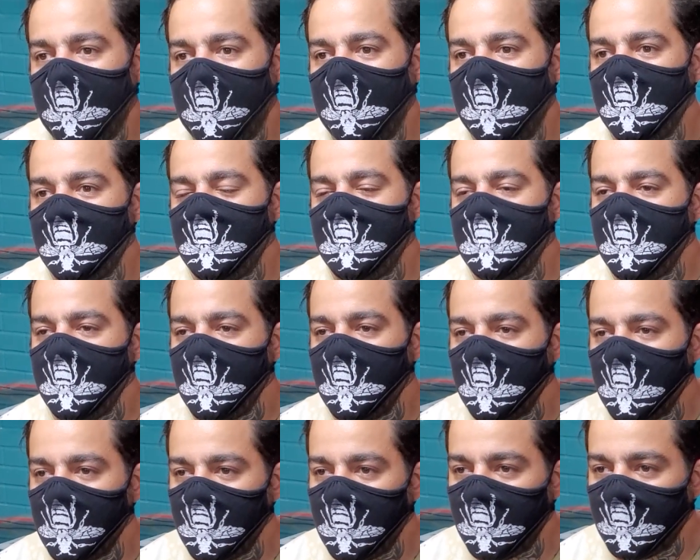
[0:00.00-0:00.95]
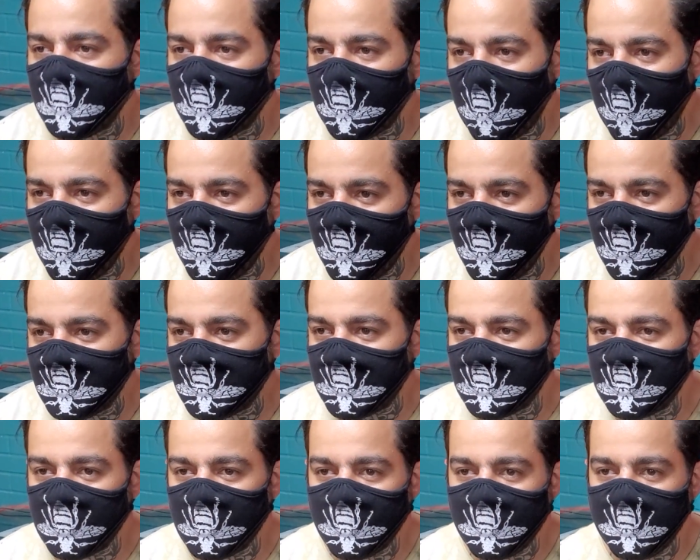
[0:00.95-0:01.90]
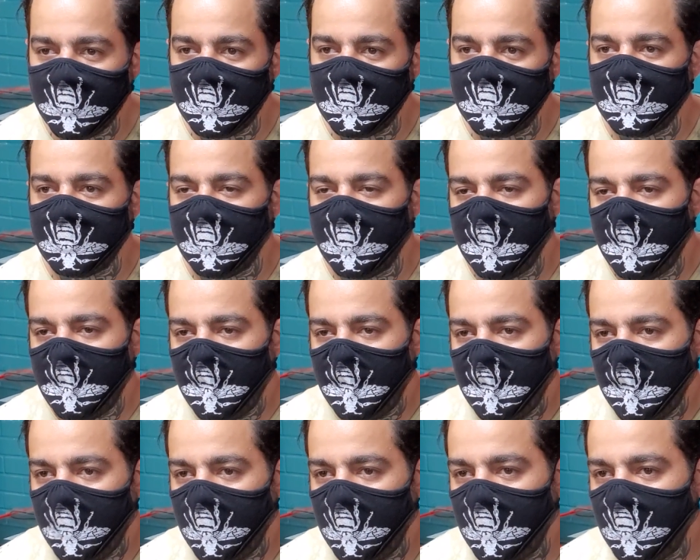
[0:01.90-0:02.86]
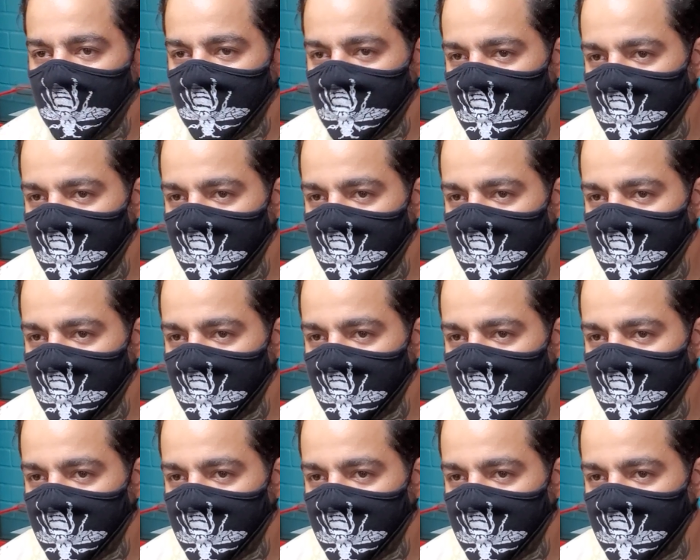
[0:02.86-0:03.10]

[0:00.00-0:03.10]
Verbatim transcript: I feel I feel tattooing it's